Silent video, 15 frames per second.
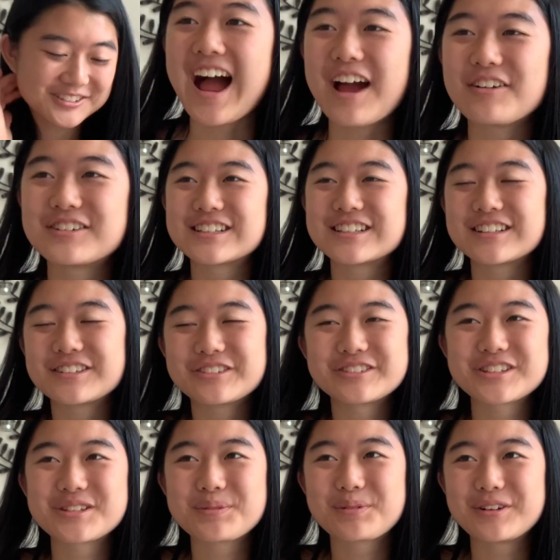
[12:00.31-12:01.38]
I a little
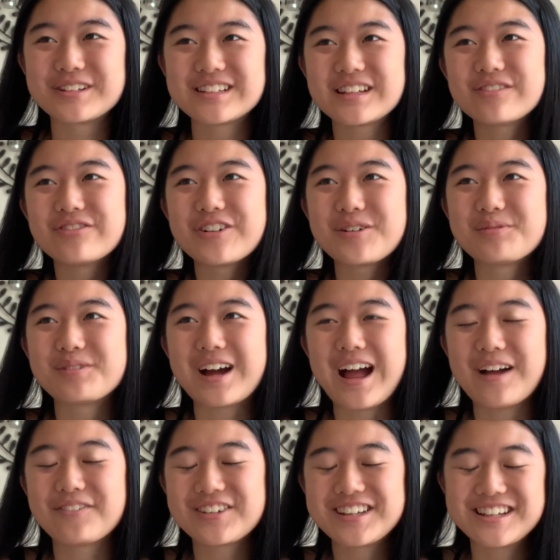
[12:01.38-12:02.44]
disappointed from what
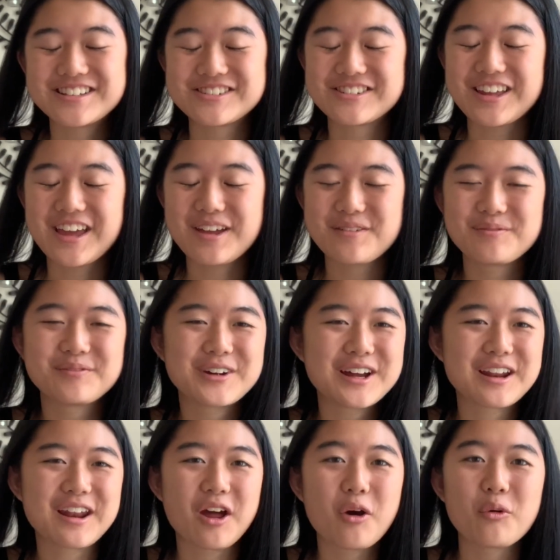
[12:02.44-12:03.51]
happened yesterday,
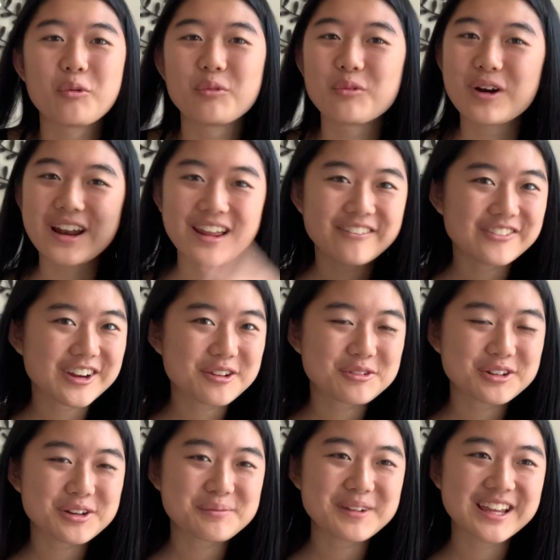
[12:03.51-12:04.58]
but whatever, we're
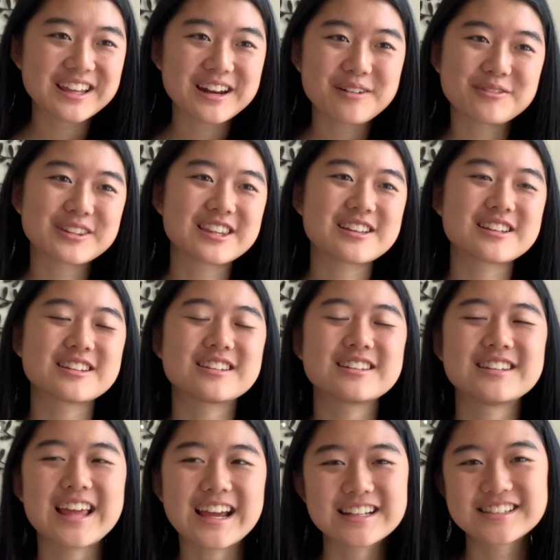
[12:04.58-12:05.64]
gonna make it up with the
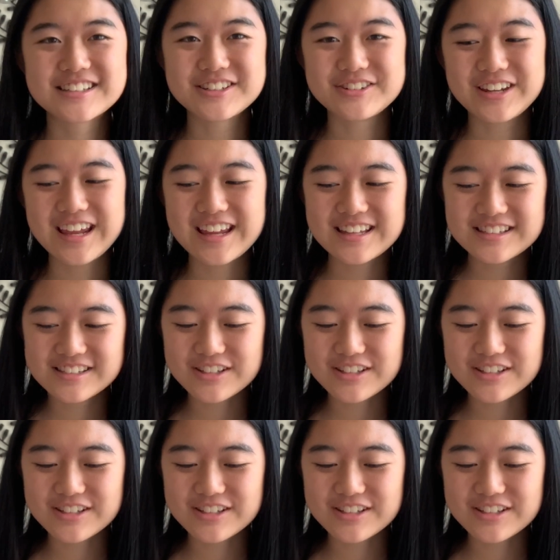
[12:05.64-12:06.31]
next two days.